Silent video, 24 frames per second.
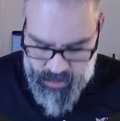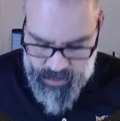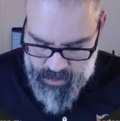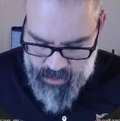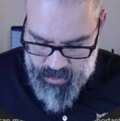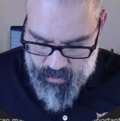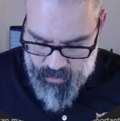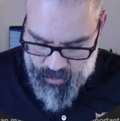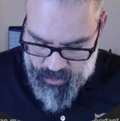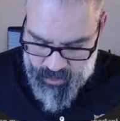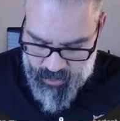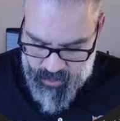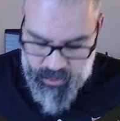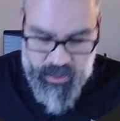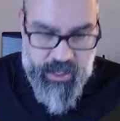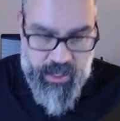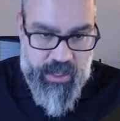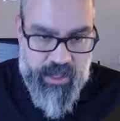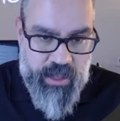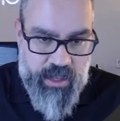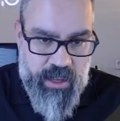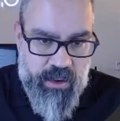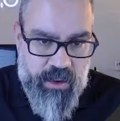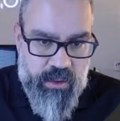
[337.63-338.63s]
I'm going to
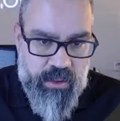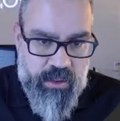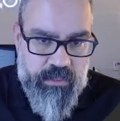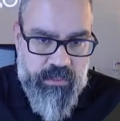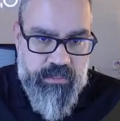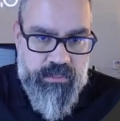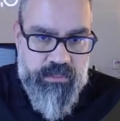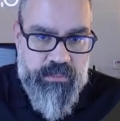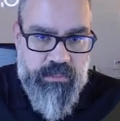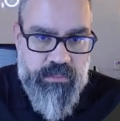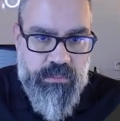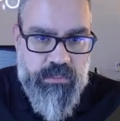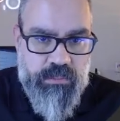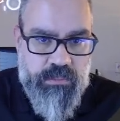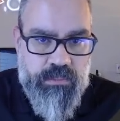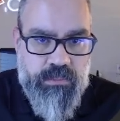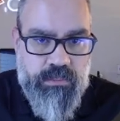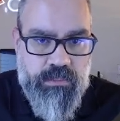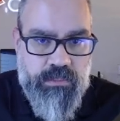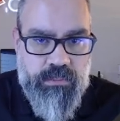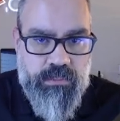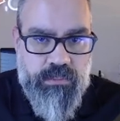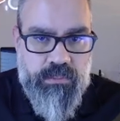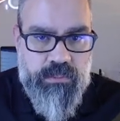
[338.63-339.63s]
click enter.
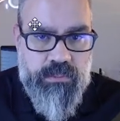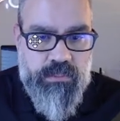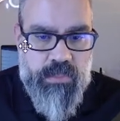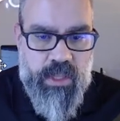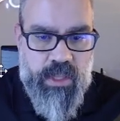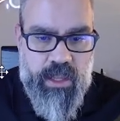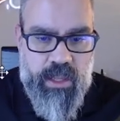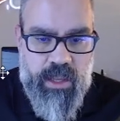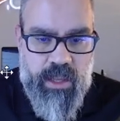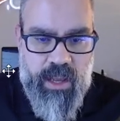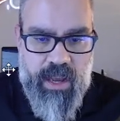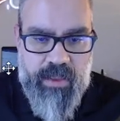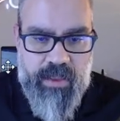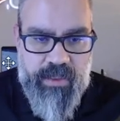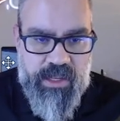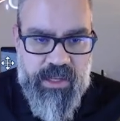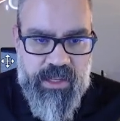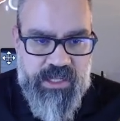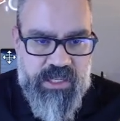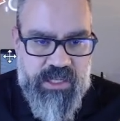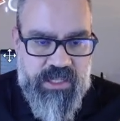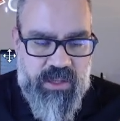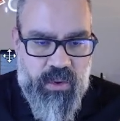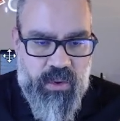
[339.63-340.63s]
And
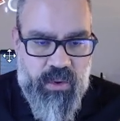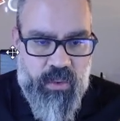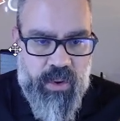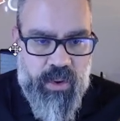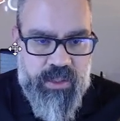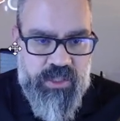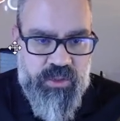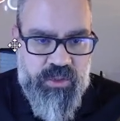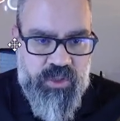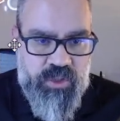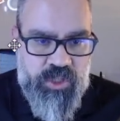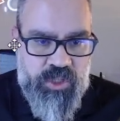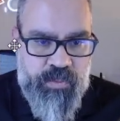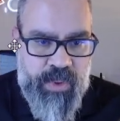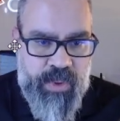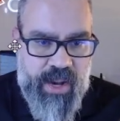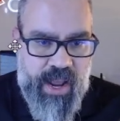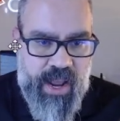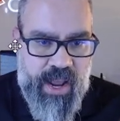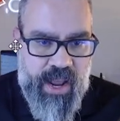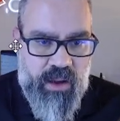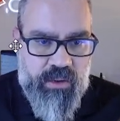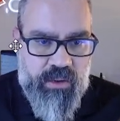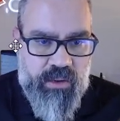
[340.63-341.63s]
this is going to spit
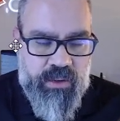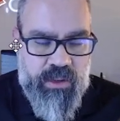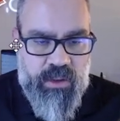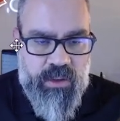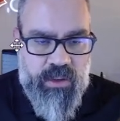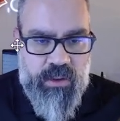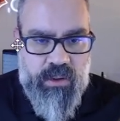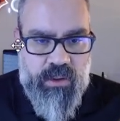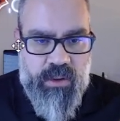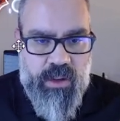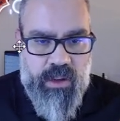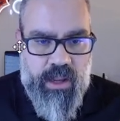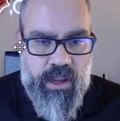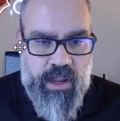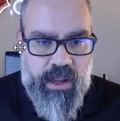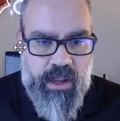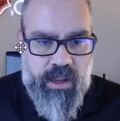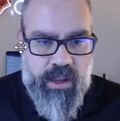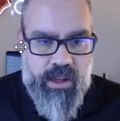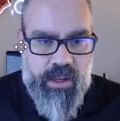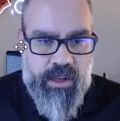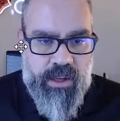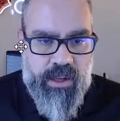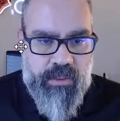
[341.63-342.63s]
out
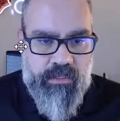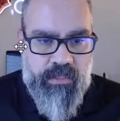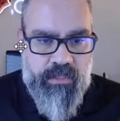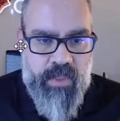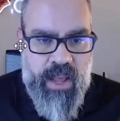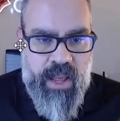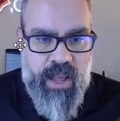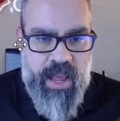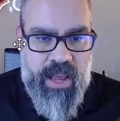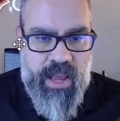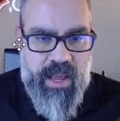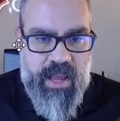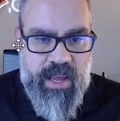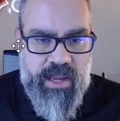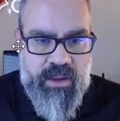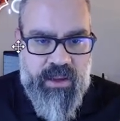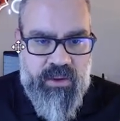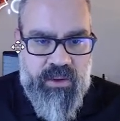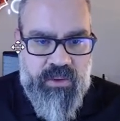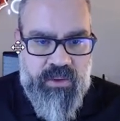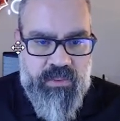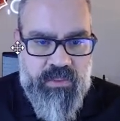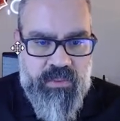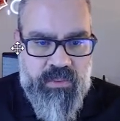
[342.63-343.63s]
a
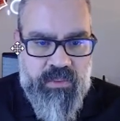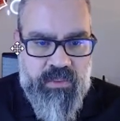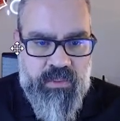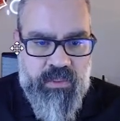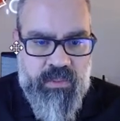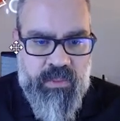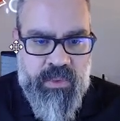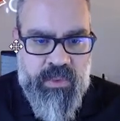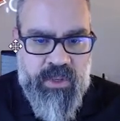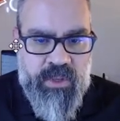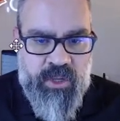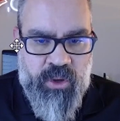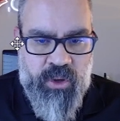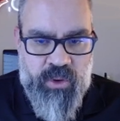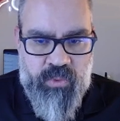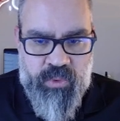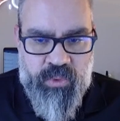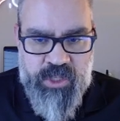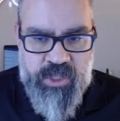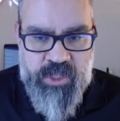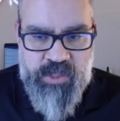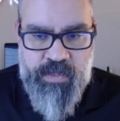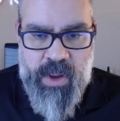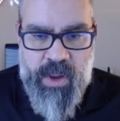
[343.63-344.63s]
good
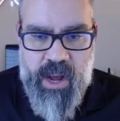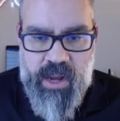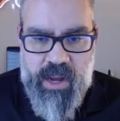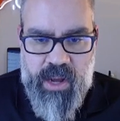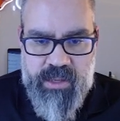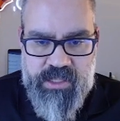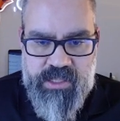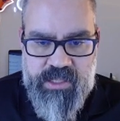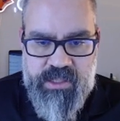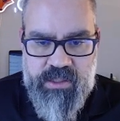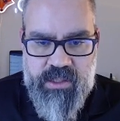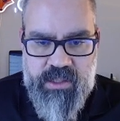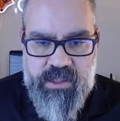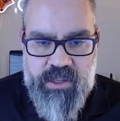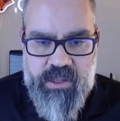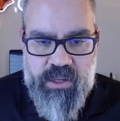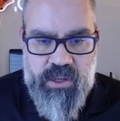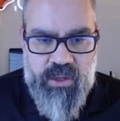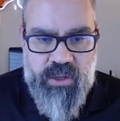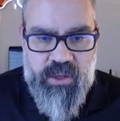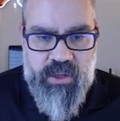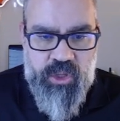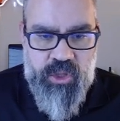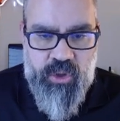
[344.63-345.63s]
response.
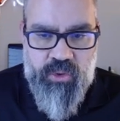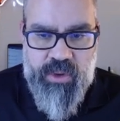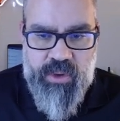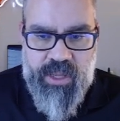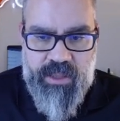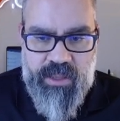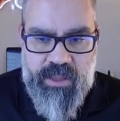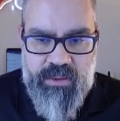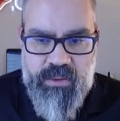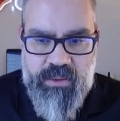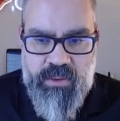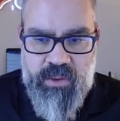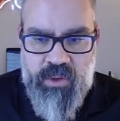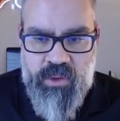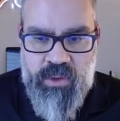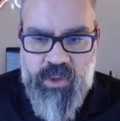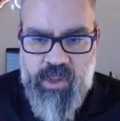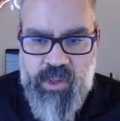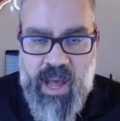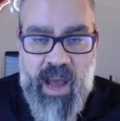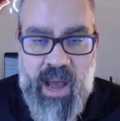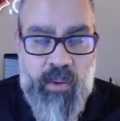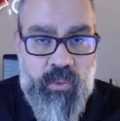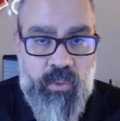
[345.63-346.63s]

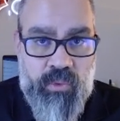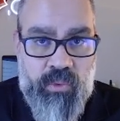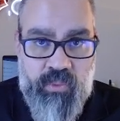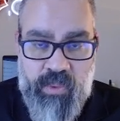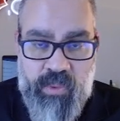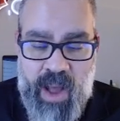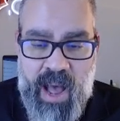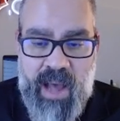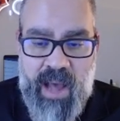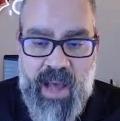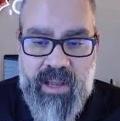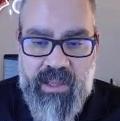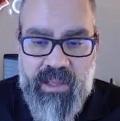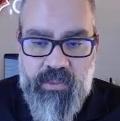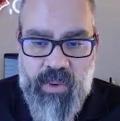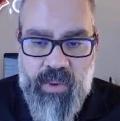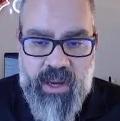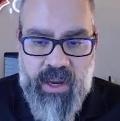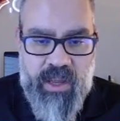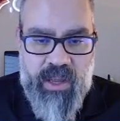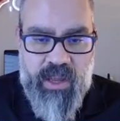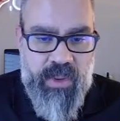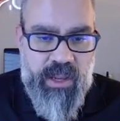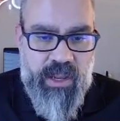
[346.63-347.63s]
I would highly
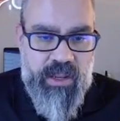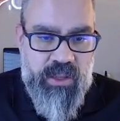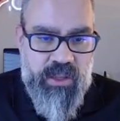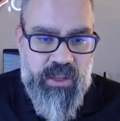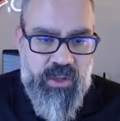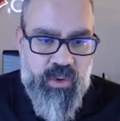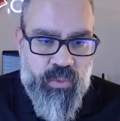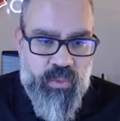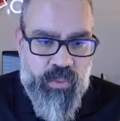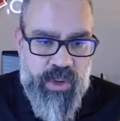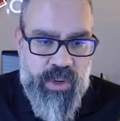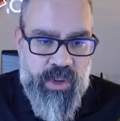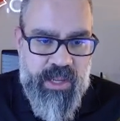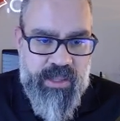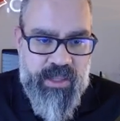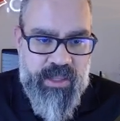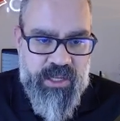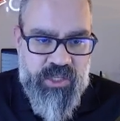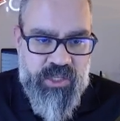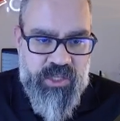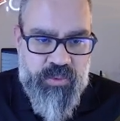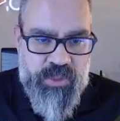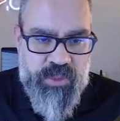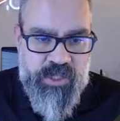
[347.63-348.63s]
recommend that you read
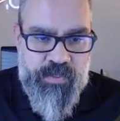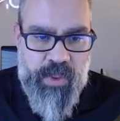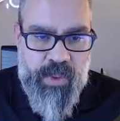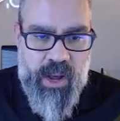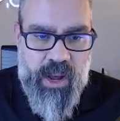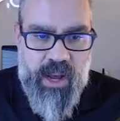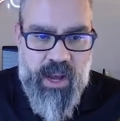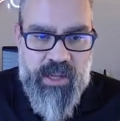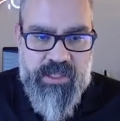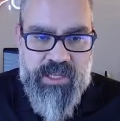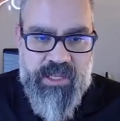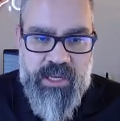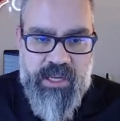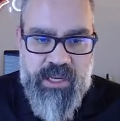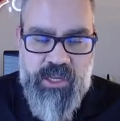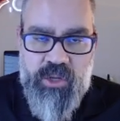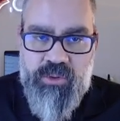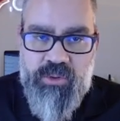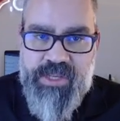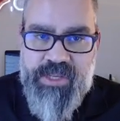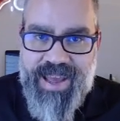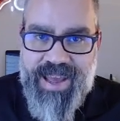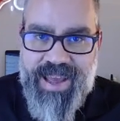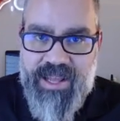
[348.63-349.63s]
this response and you
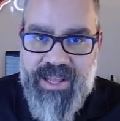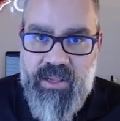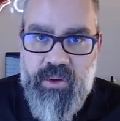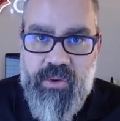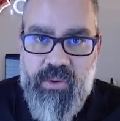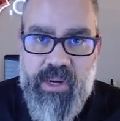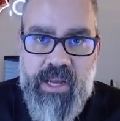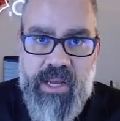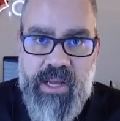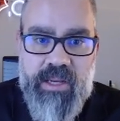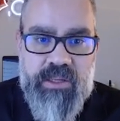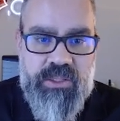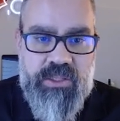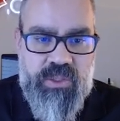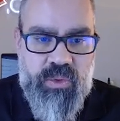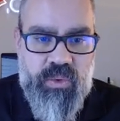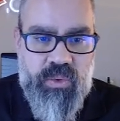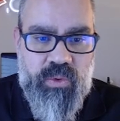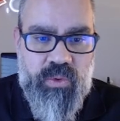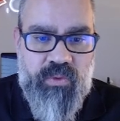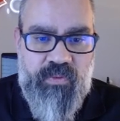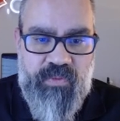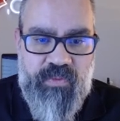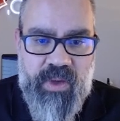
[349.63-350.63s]
tailor it
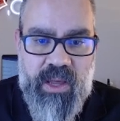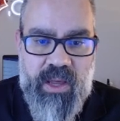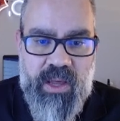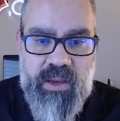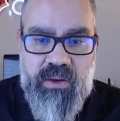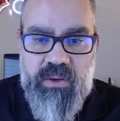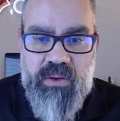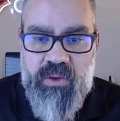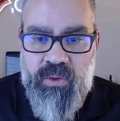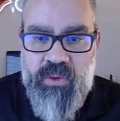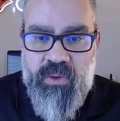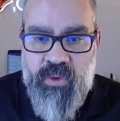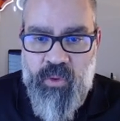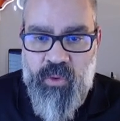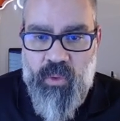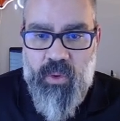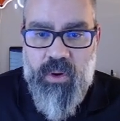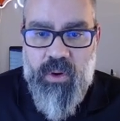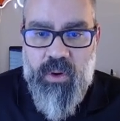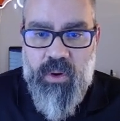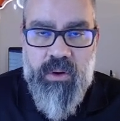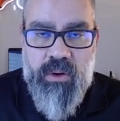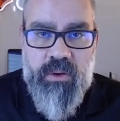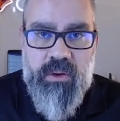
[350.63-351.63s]
to fit
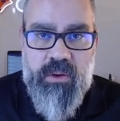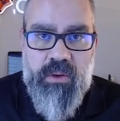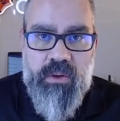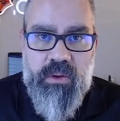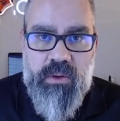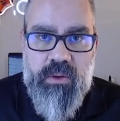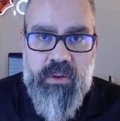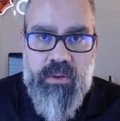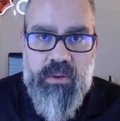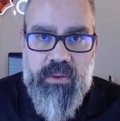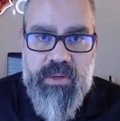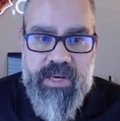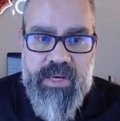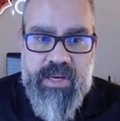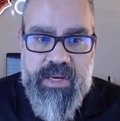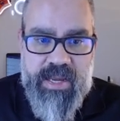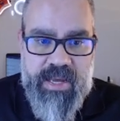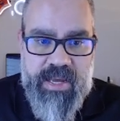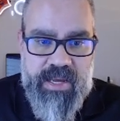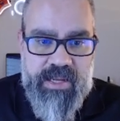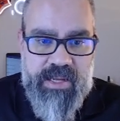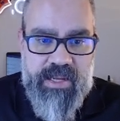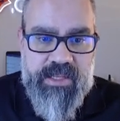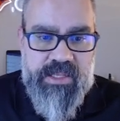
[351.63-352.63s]
your
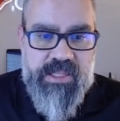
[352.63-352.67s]
needs.